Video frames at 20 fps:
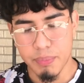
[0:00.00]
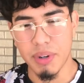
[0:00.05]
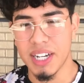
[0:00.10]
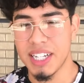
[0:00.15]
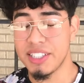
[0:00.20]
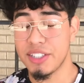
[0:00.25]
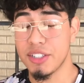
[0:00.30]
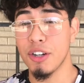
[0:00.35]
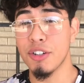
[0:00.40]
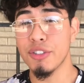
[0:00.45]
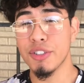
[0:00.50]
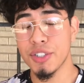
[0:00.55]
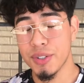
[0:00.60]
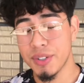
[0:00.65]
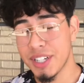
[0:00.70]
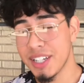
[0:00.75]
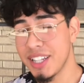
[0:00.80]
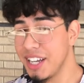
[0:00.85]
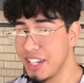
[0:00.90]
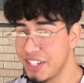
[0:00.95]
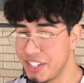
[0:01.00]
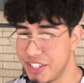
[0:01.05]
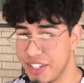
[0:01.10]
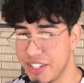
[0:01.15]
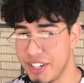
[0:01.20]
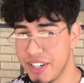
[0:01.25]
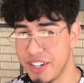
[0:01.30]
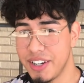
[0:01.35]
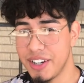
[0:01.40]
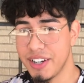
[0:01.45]
But it's also an
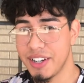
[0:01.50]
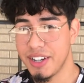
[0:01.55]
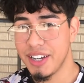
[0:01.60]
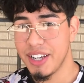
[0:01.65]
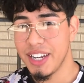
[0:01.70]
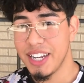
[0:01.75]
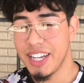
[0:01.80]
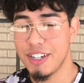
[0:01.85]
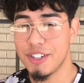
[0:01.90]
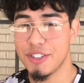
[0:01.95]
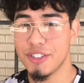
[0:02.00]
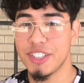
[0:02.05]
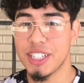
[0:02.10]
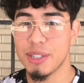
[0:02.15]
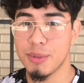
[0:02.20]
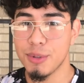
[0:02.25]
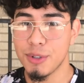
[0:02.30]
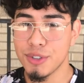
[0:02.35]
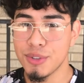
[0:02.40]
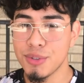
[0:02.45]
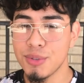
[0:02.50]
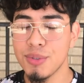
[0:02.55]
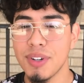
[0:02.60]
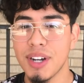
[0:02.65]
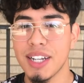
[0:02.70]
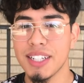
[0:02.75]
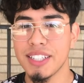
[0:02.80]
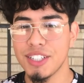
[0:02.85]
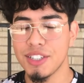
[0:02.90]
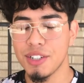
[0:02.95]
election year. Y nuestra voz
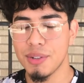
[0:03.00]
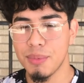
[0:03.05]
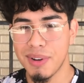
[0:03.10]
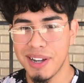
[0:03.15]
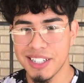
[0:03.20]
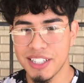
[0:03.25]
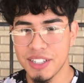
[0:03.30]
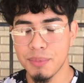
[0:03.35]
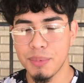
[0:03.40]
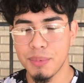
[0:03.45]
nunca ha sido más